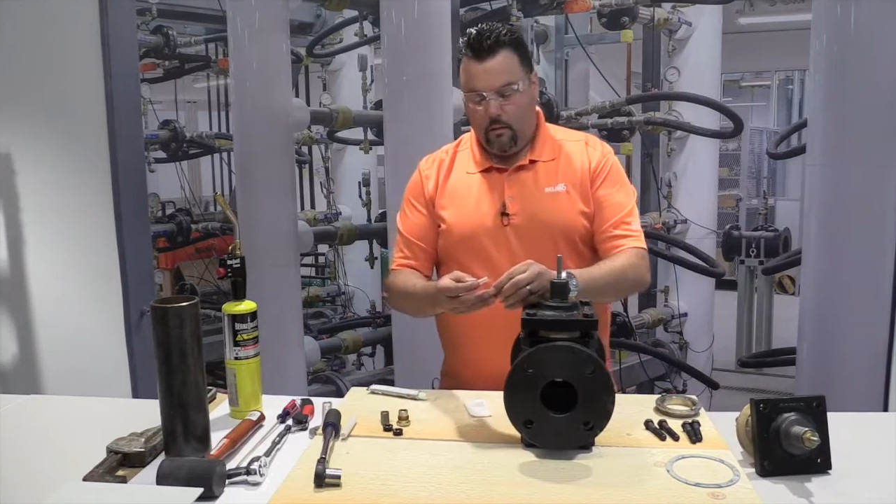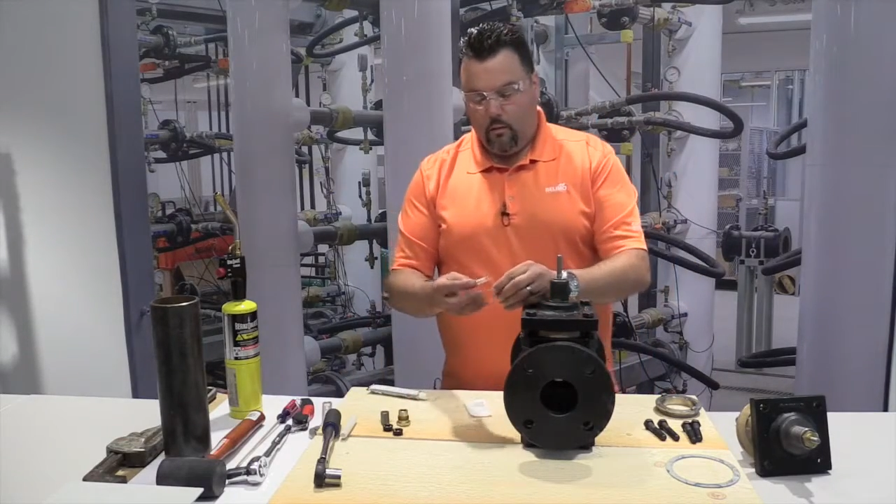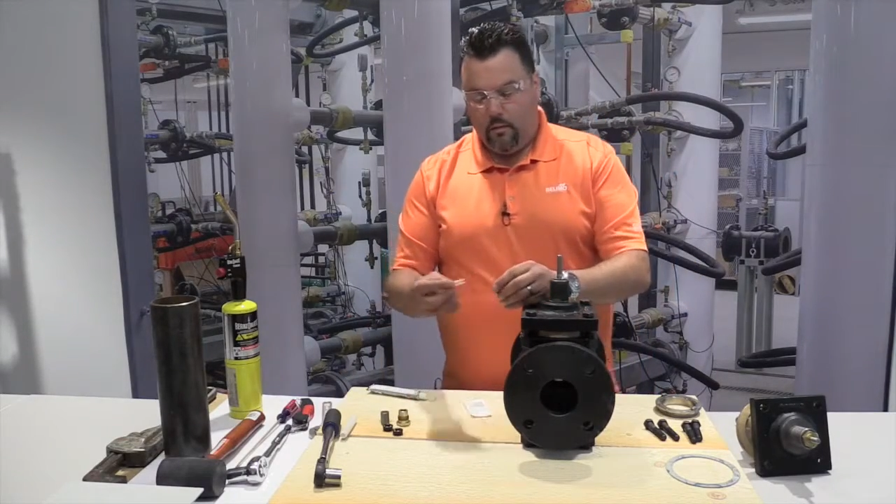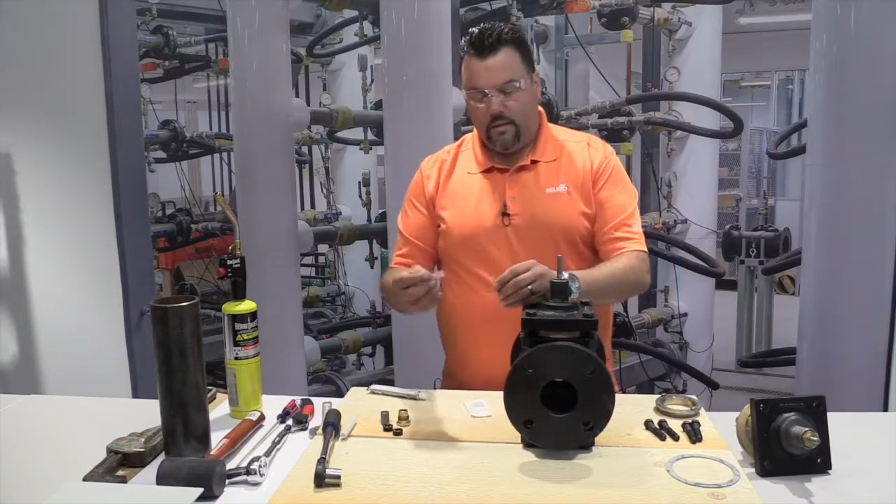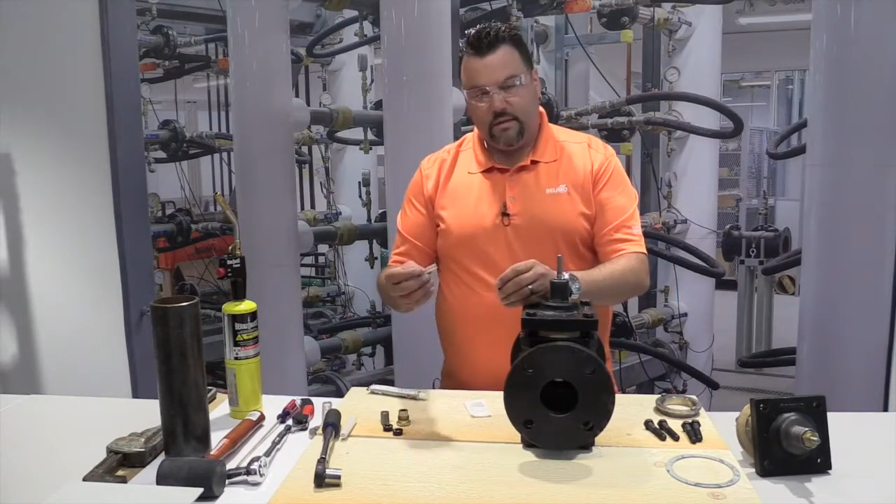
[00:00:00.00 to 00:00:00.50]

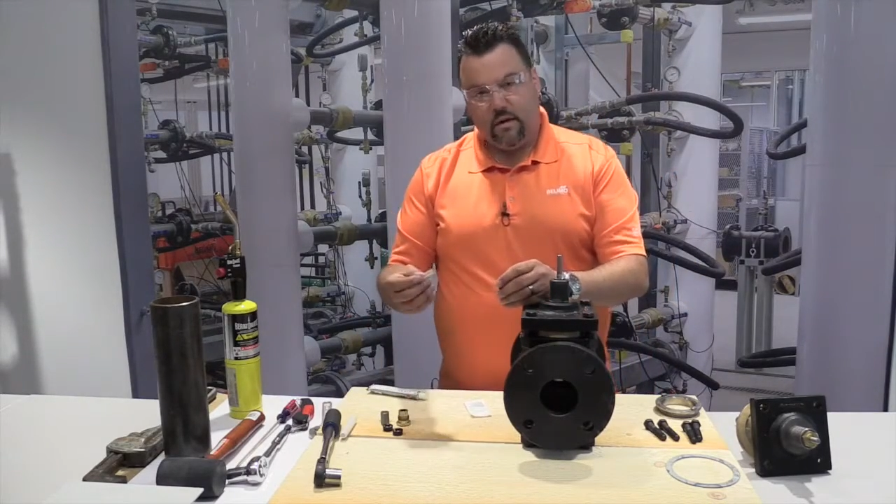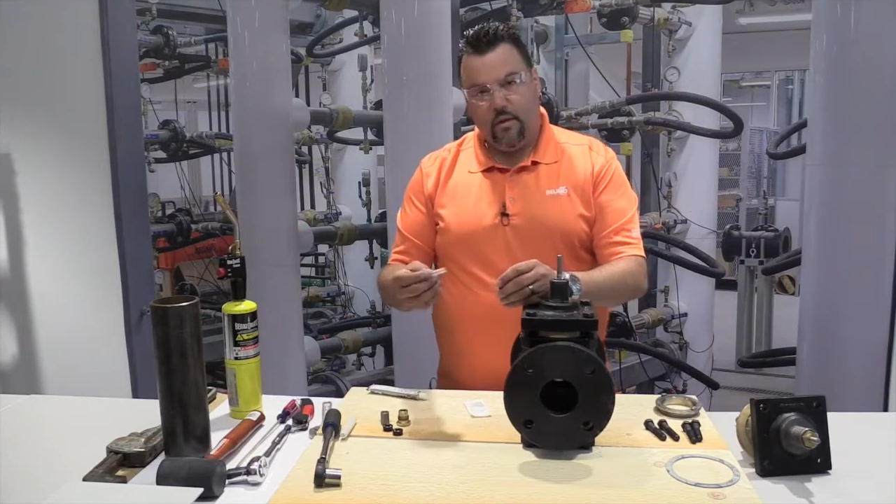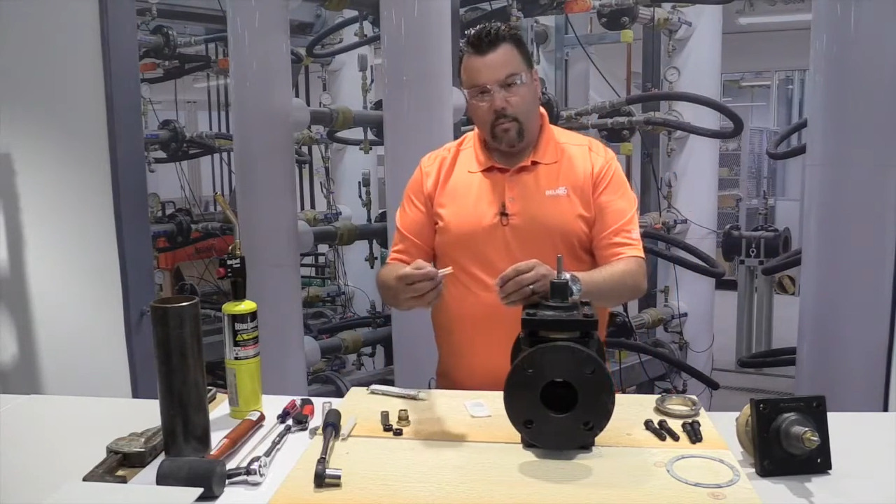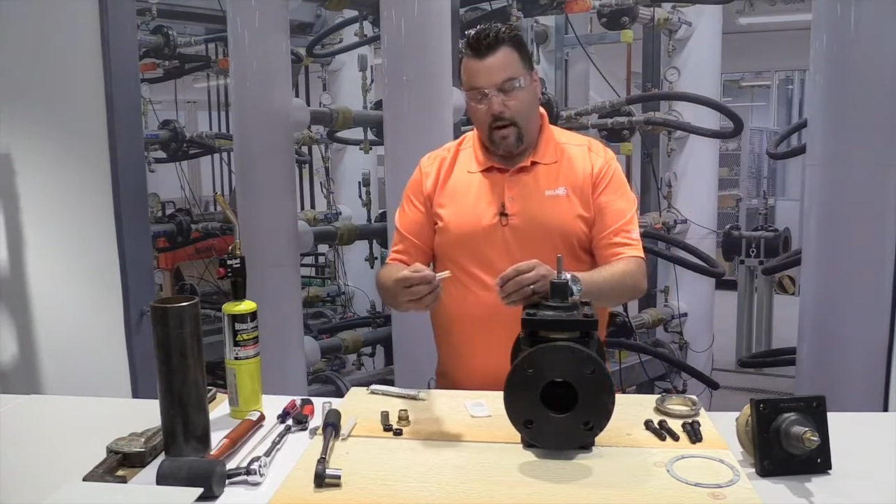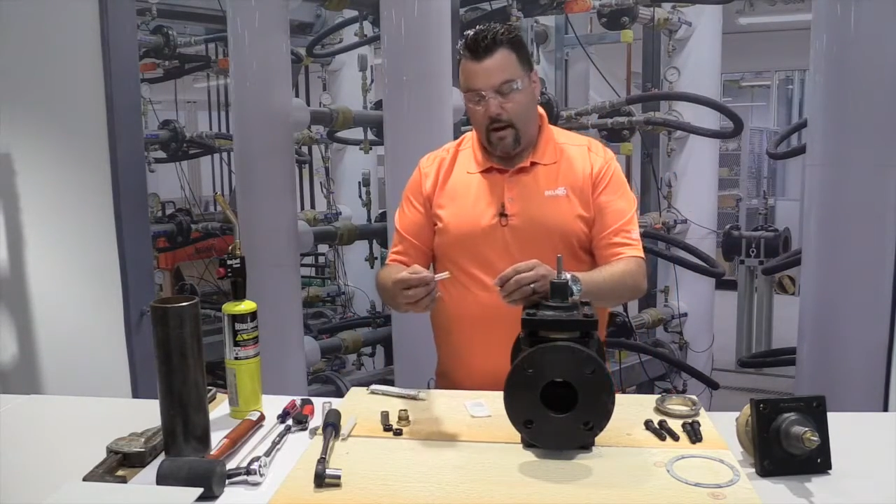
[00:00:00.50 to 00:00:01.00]
When we install
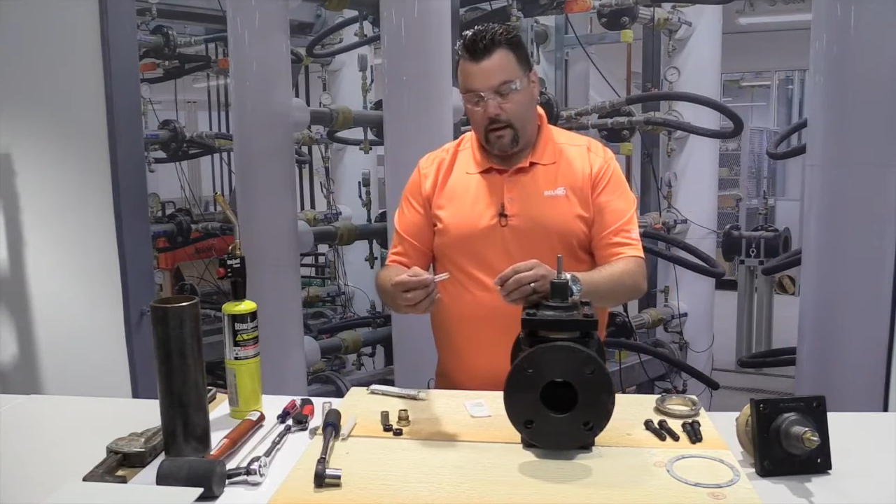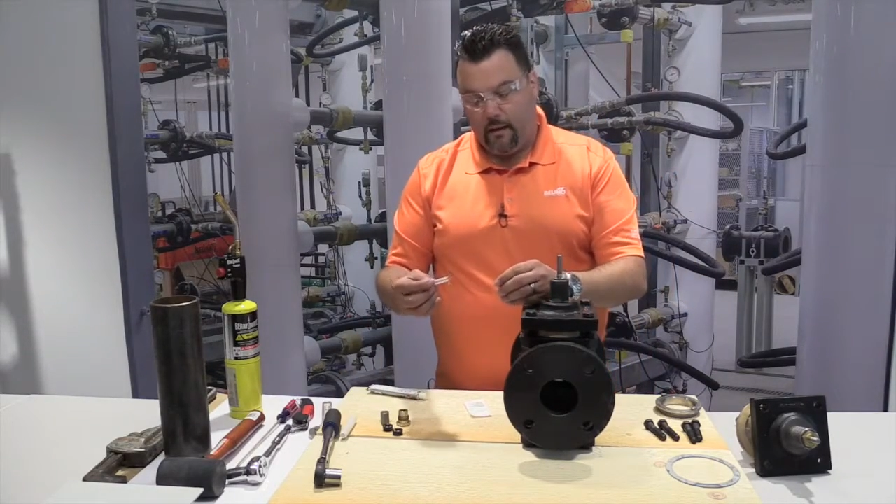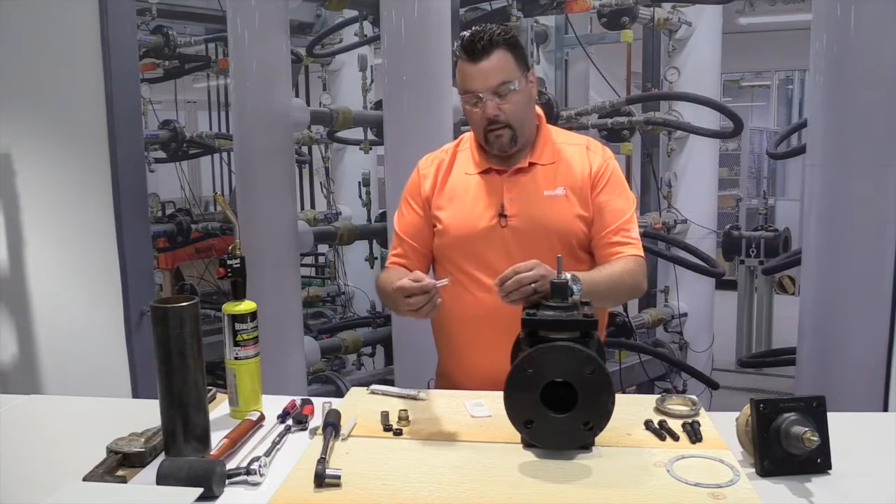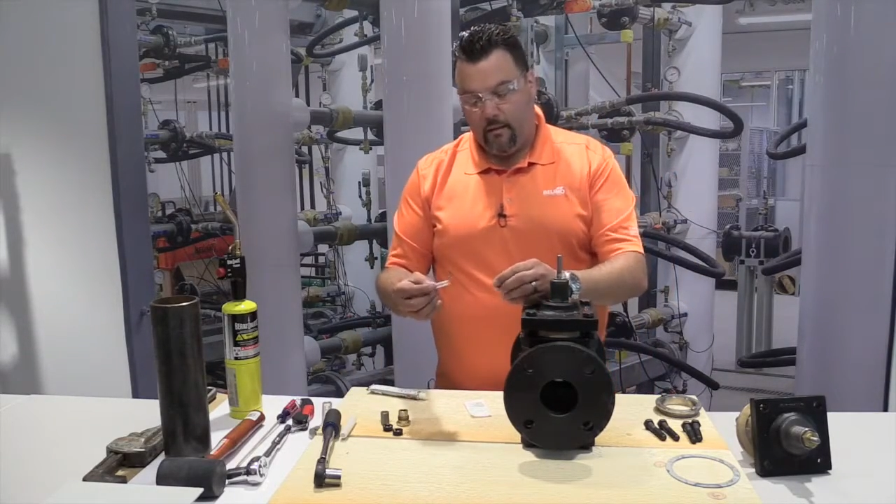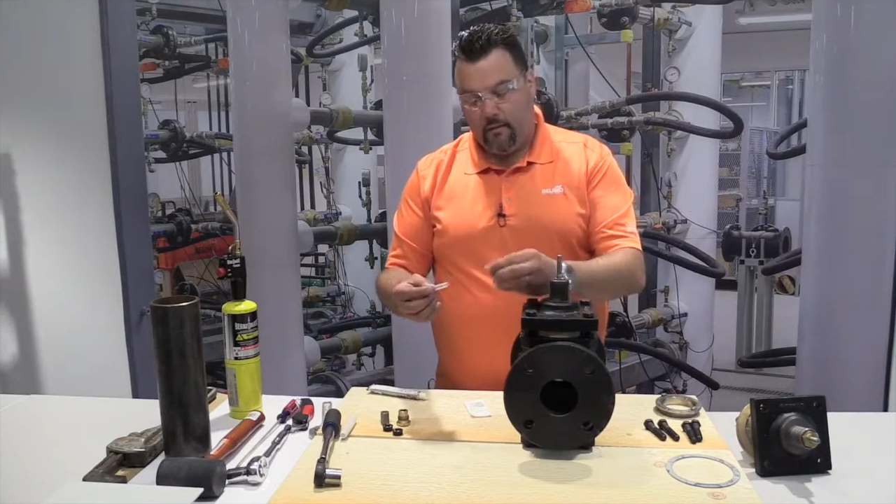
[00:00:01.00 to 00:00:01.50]
the
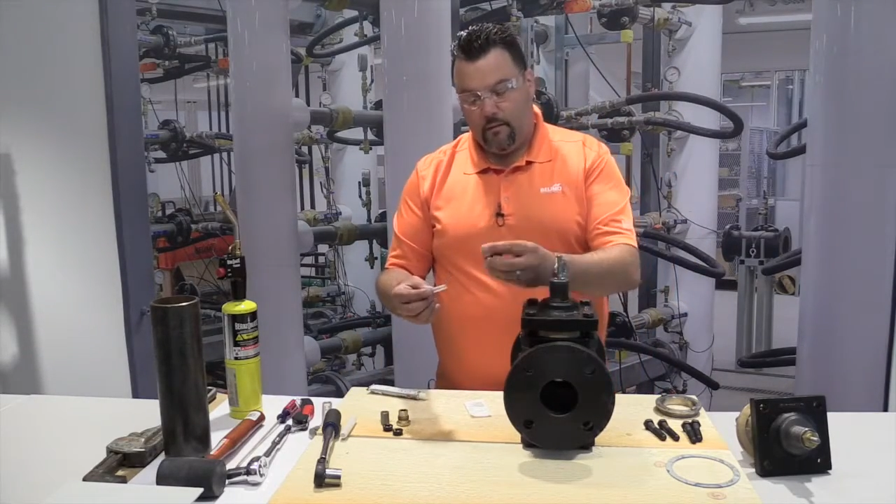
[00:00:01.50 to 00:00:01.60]
packing,